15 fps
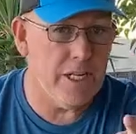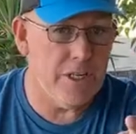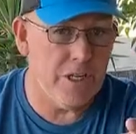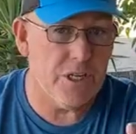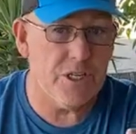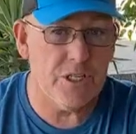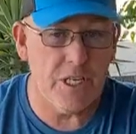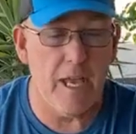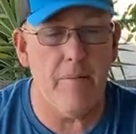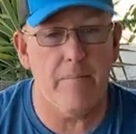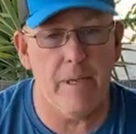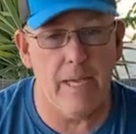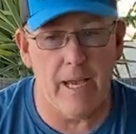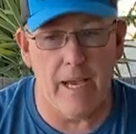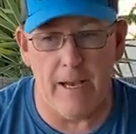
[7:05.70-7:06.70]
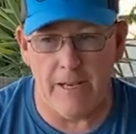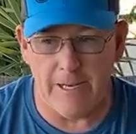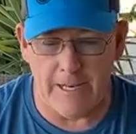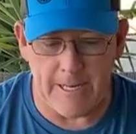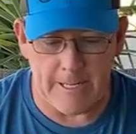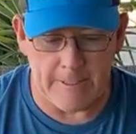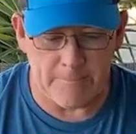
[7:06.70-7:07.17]
just sent me a, uh,
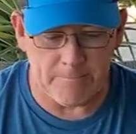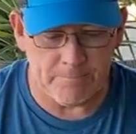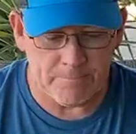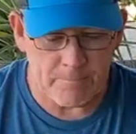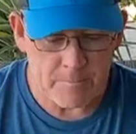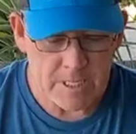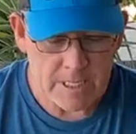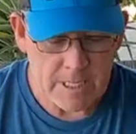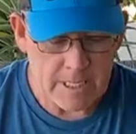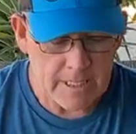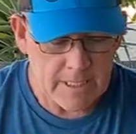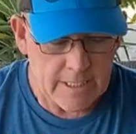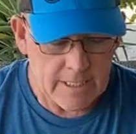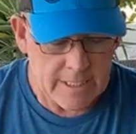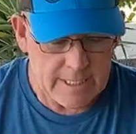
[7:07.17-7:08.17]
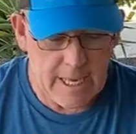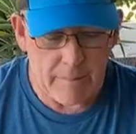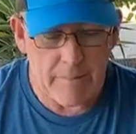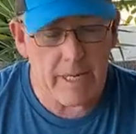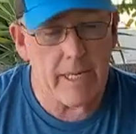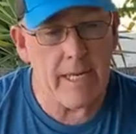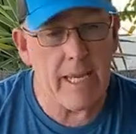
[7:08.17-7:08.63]
um, sent
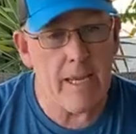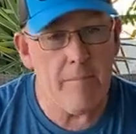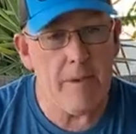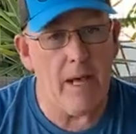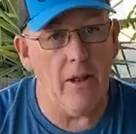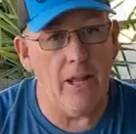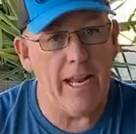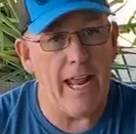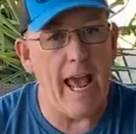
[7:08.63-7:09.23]
me an email and